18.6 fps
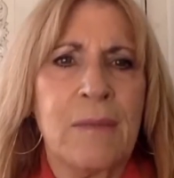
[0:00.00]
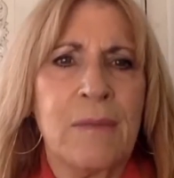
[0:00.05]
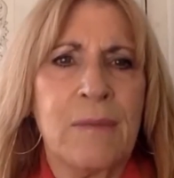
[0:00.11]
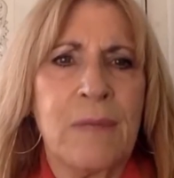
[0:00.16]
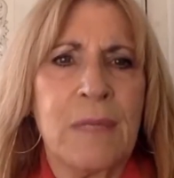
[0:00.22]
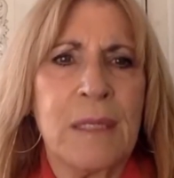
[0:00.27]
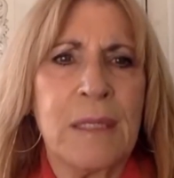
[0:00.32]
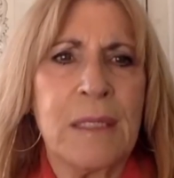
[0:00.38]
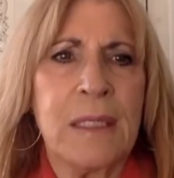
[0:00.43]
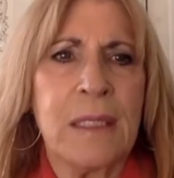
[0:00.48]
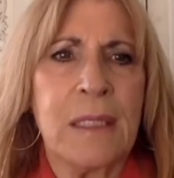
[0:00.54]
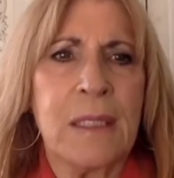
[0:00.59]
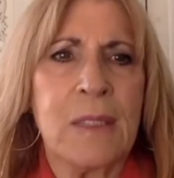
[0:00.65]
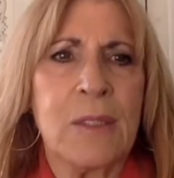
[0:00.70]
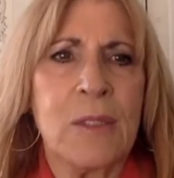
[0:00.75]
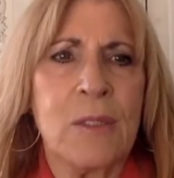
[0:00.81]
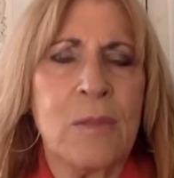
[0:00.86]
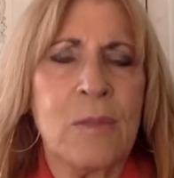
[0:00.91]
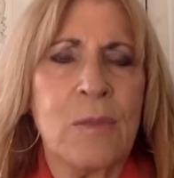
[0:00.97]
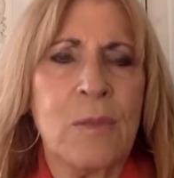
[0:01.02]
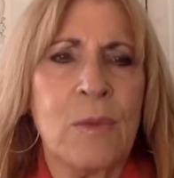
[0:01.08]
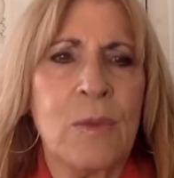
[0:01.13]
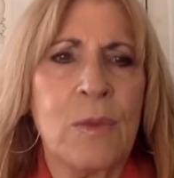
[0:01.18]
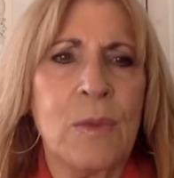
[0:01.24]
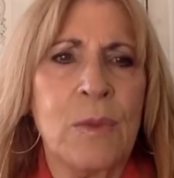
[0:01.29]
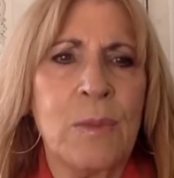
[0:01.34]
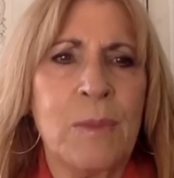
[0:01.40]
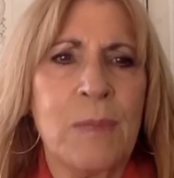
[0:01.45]
finding a
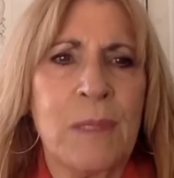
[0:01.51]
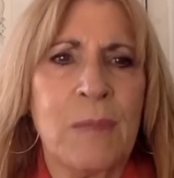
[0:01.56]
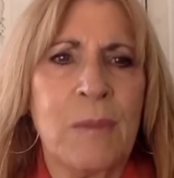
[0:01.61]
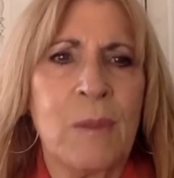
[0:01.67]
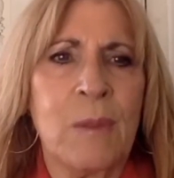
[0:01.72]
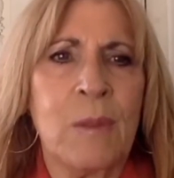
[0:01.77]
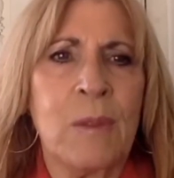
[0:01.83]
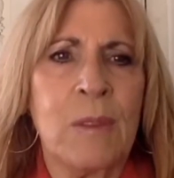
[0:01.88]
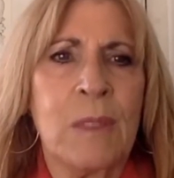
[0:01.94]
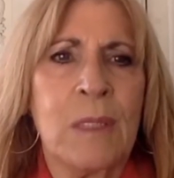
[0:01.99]
smoother pebble